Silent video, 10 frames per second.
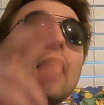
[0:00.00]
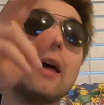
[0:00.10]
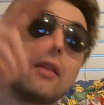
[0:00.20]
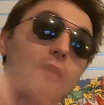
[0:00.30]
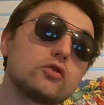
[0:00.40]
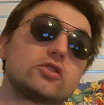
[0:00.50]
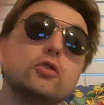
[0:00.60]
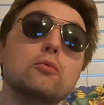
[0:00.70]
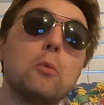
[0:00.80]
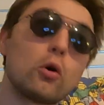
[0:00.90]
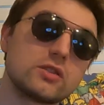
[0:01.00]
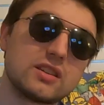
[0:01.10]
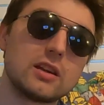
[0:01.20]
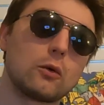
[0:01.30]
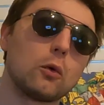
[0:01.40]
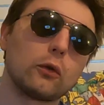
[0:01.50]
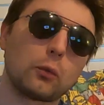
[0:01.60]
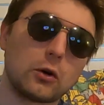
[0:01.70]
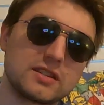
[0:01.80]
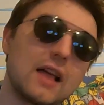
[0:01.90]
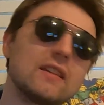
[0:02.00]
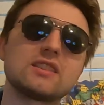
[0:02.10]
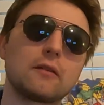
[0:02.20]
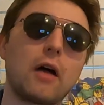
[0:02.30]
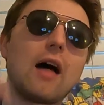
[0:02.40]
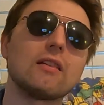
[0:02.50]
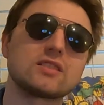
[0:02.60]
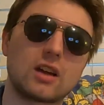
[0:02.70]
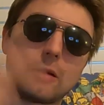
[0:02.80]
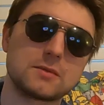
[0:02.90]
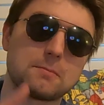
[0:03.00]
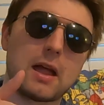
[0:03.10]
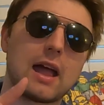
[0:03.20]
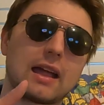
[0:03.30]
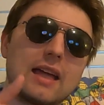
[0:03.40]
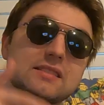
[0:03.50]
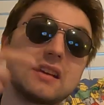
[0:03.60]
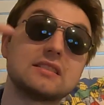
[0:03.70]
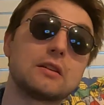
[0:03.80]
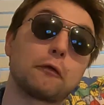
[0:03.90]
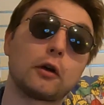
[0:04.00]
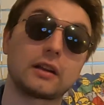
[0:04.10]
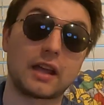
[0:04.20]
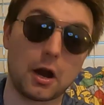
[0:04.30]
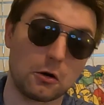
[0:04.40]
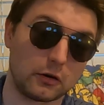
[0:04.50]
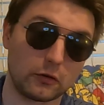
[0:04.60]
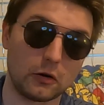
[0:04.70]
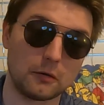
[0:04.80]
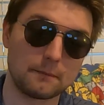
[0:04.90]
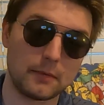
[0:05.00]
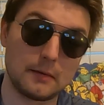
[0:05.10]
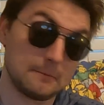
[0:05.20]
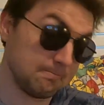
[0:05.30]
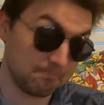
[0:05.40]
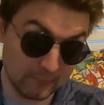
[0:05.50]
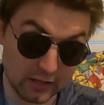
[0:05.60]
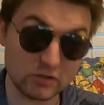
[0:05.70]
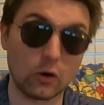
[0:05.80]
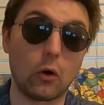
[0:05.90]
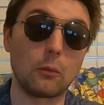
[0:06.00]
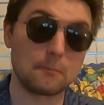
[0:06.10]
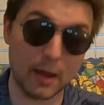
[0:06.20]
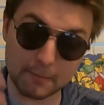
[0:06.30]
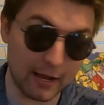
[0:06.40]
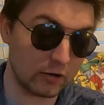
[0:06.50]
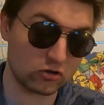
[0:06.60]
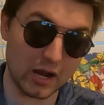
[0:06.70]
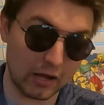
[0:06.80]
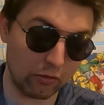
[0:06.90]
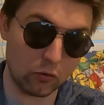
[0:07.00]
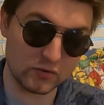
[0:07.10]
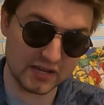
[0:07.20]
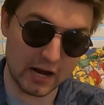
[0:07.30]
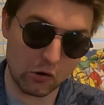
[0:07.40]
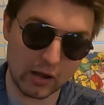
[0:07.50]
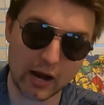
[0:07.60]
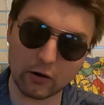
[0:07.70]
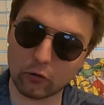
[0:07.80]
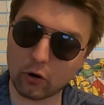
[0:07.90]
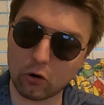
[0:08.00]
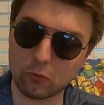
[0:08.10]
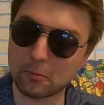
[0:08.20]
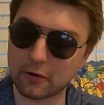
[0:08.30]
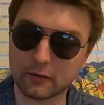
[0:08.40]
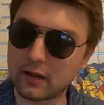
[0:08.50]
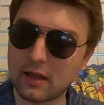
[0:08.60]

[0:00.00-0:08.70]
And then there's 2 more sequels where Telly Savalas comes back as a different character. So maybe I'll check those out. I don't know, but